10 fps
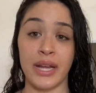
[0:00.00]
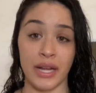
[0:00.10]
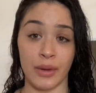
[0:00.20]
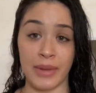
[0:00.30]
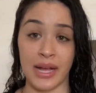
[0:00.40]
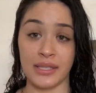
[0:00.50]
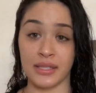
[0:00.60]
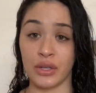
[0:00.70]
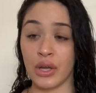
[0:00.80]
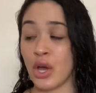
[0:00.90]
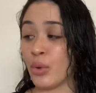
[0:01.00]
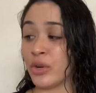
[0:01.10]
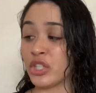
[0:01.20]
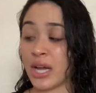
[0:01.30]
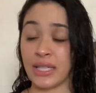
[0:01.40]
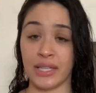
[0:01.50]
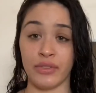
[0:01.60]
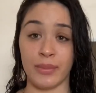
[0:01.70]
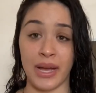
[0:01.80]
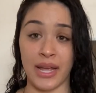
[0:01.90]
hair mask, which I leave
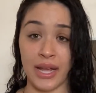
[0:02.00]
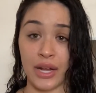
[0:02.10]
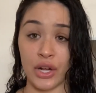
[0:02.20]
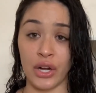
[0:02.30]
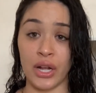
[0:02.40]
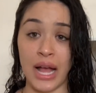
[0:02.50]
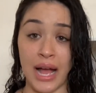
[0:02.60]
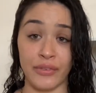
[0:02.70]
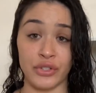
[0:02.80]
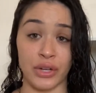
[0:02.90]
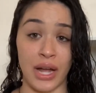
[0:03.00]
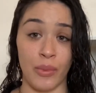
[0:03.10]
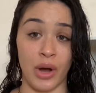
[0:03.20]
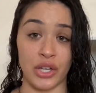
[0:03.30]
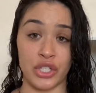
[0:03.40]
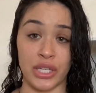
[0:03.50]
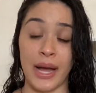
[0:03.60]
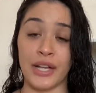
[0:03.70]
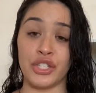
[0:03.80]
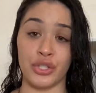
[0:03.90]
in my hair after I wash it.
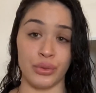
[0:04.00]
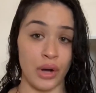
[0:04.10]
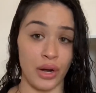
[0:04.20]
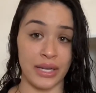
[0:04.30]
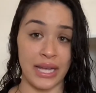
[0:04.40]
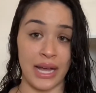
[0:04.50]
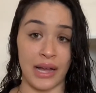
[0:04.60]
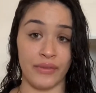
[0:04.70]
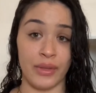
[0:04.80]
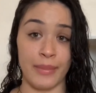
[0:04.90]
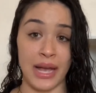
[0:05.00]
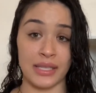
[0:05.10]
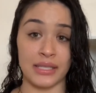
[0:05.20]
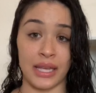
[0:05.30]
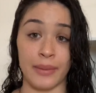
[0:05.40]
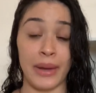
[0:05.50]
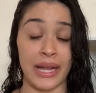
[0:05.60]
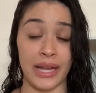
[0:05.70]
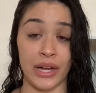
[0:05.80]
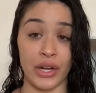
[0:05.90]
I do already have the mask in my
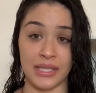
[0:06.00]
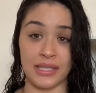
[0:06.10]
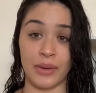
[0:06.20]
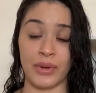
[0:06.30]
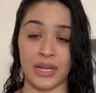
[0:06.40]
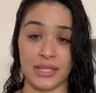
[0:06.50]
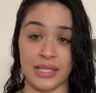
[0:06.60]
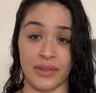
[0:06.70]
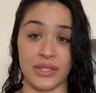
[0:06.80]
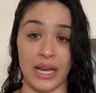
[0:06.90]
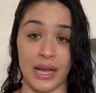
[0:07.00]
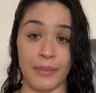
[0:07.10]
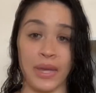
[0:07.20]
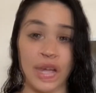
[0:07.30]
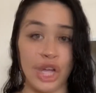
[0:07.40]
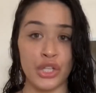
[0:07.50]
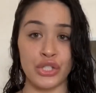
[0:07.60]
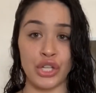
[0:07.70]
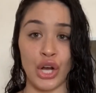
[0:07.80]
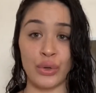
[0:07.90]
hair because I wanted to save time.
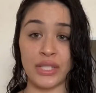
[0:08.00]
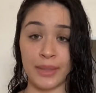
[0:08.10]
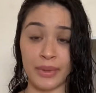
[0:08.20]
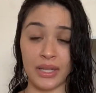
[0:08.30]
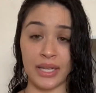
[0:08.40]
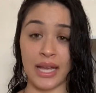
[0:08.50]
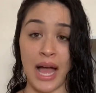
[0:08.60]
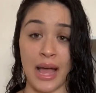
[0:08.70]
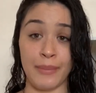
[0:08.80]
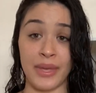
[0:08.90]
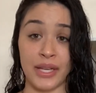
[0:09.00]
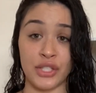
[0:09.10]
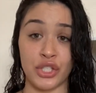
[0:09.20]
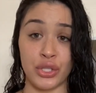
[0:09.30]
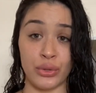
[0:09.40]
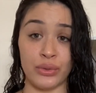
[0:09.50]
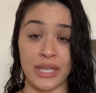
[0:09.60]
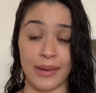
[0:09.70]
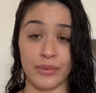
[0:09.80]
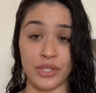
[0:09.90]
So typically I mix 2
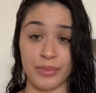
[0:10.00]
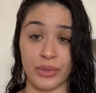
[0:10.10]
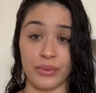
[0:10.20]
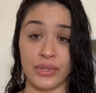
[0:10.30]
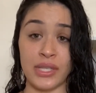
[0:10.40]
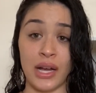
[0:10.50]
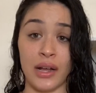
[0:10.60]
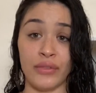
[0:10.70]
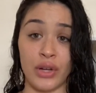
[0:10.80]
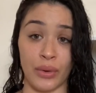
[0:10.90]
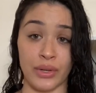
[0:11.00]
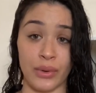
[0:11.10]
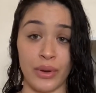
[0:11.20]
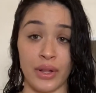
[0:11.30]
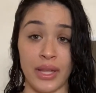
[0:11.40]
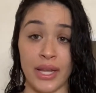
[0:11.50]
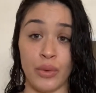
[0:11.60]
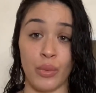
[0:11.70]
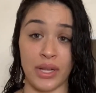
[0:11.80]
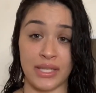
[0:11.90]
tablespoons of coconut oil
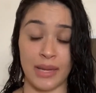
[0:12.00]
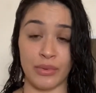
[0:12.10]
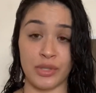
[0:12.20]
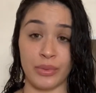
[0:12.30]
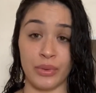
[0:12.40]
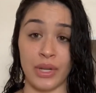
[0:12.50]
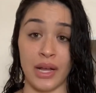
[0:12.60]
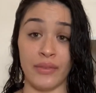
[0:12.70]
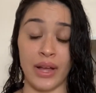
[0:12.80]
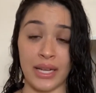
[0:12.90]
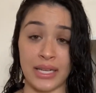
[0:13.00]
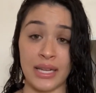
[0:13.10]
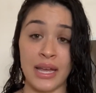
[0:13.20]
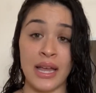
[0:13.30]
and 1 tablespoon of honey,